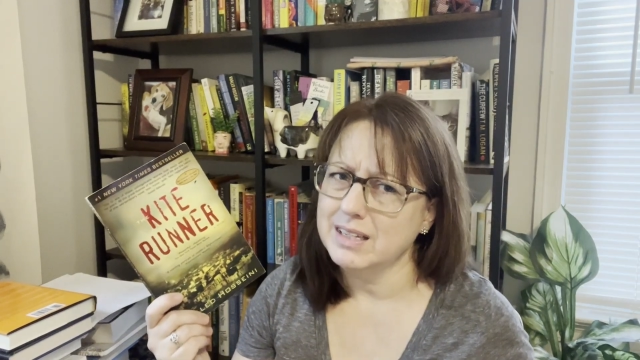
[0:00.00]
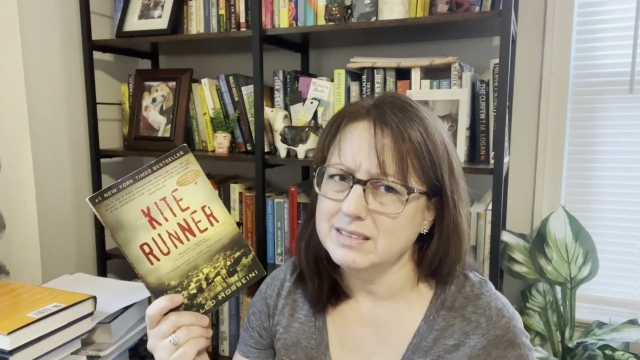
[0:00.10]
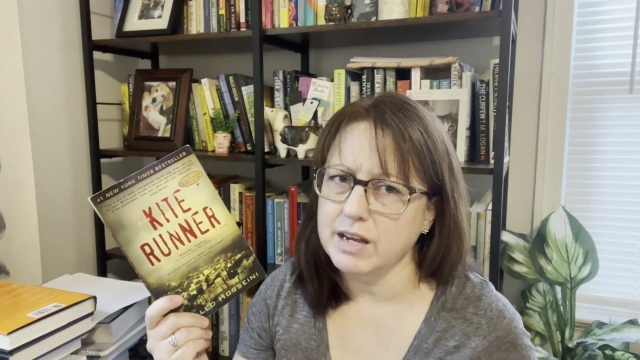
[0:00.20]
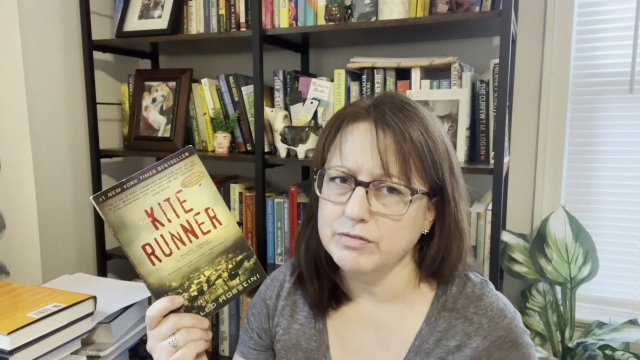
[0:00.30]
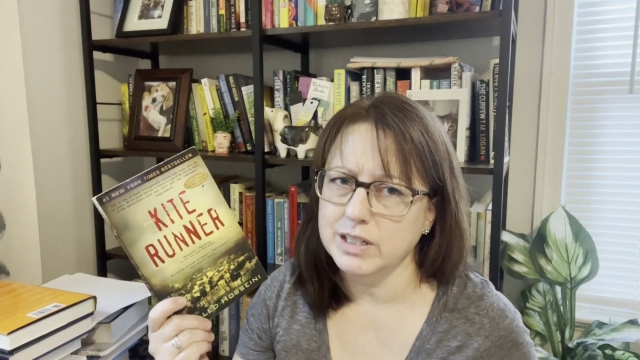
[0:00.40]

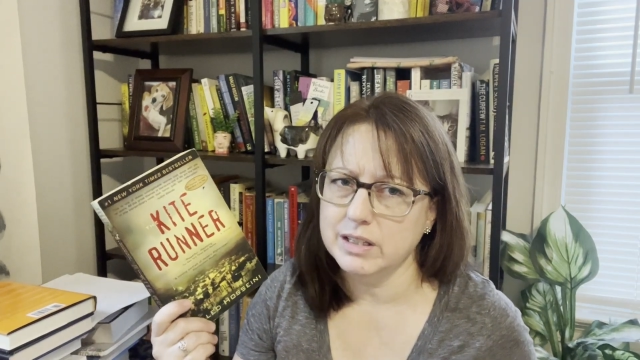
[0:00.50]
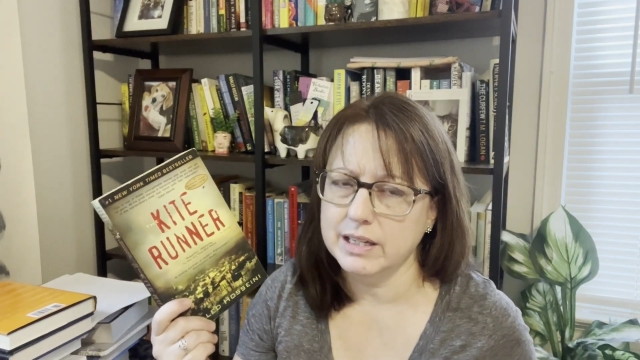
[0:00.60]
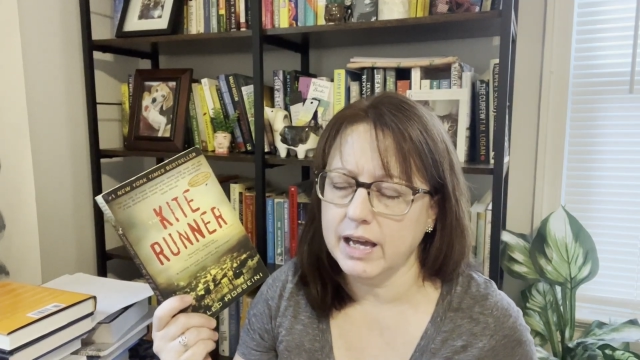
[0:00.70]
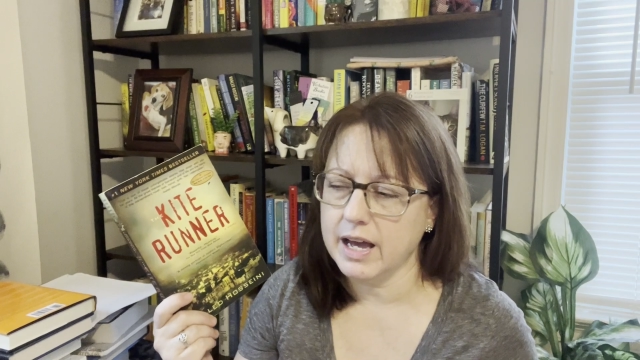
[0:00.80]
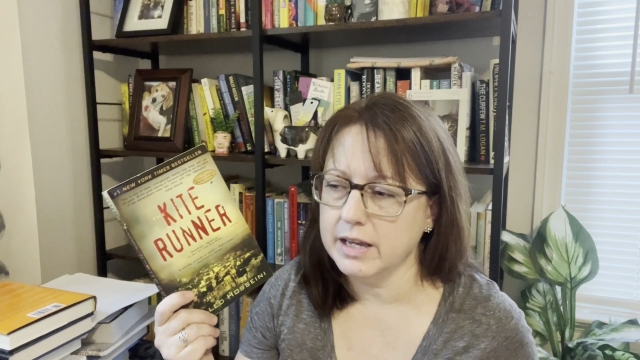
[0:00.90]

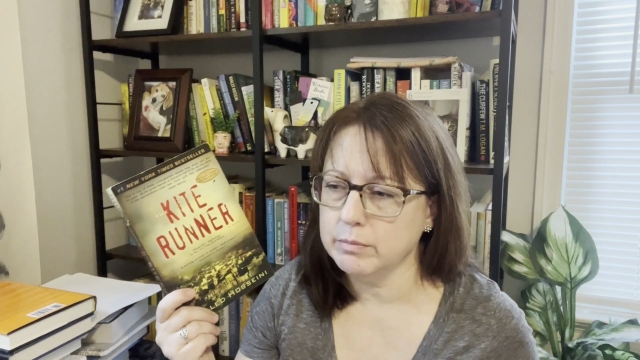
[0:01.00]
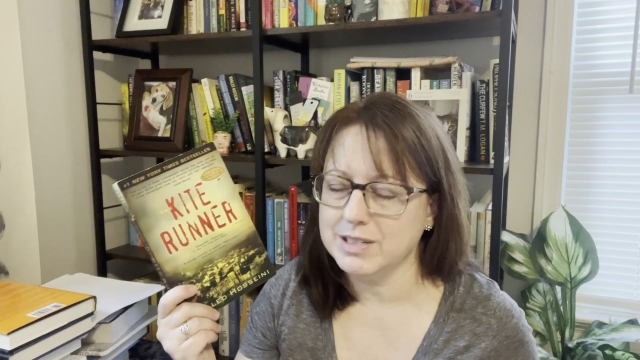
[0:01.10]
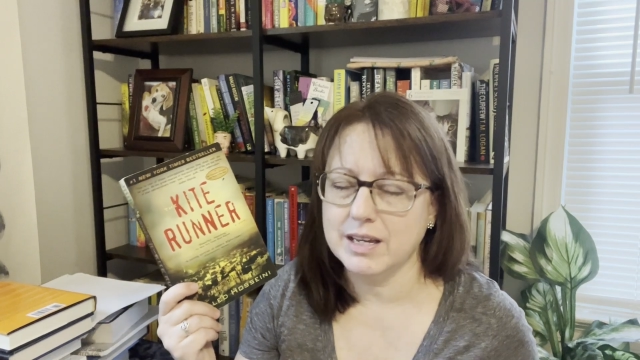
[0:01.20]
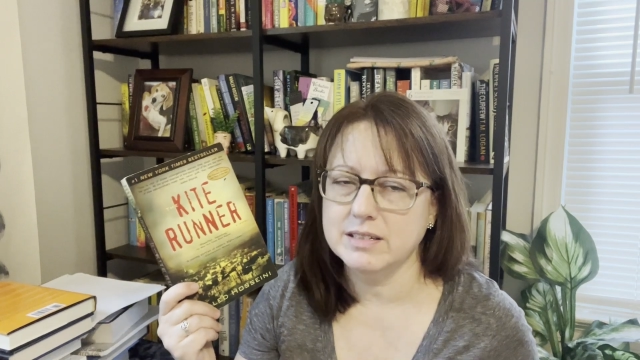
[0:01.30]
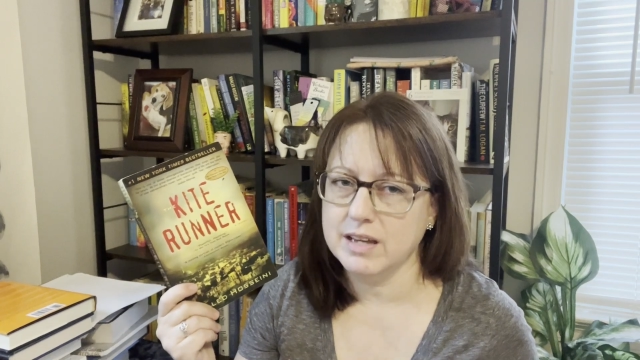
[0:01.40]
definitely hyped
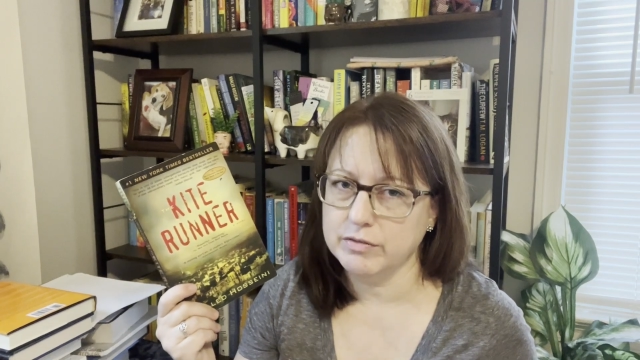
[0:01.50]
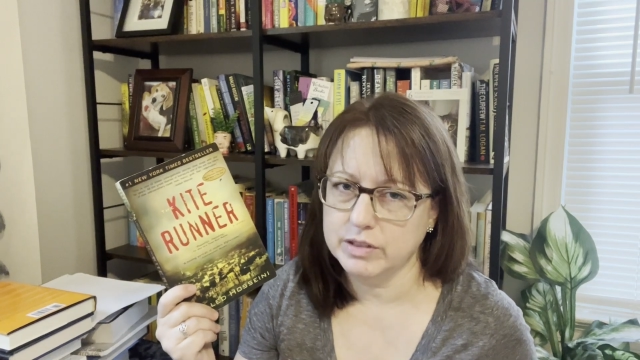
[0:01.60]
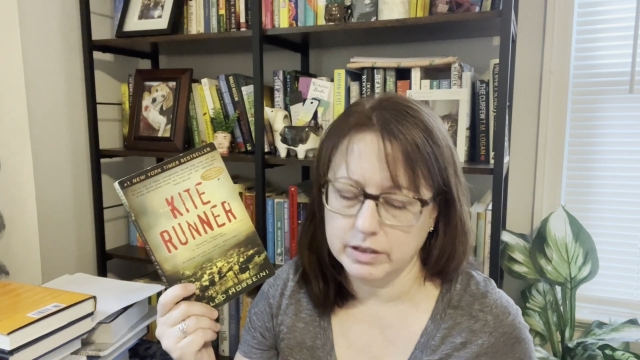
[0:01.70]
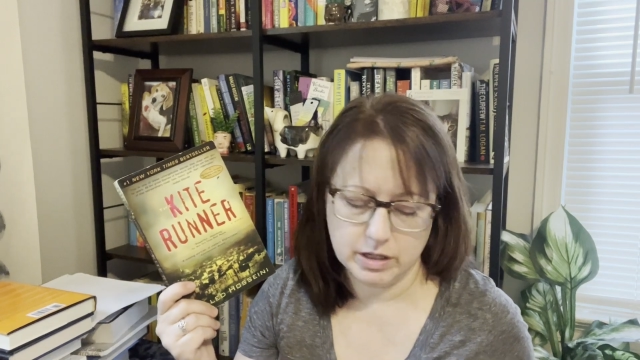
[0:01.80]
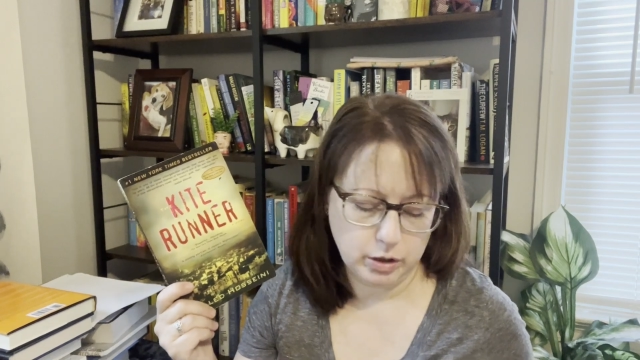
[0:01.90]
and
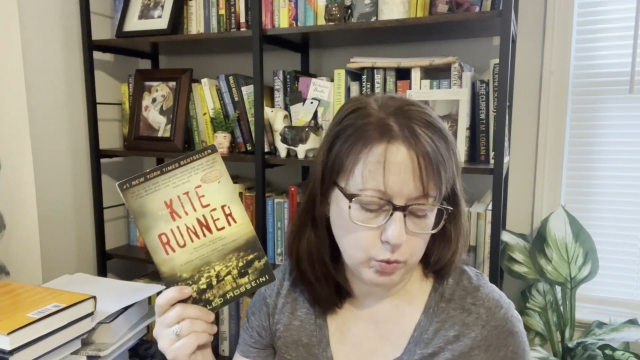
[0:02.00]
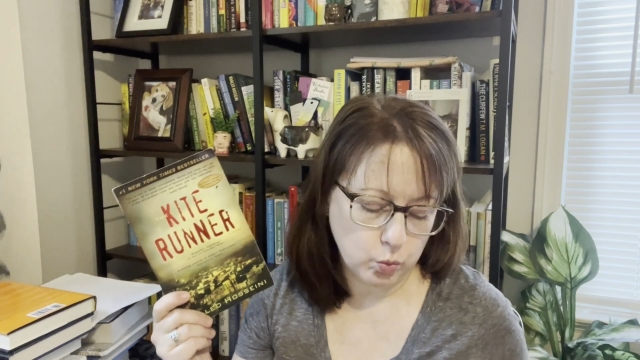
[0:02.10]
definitely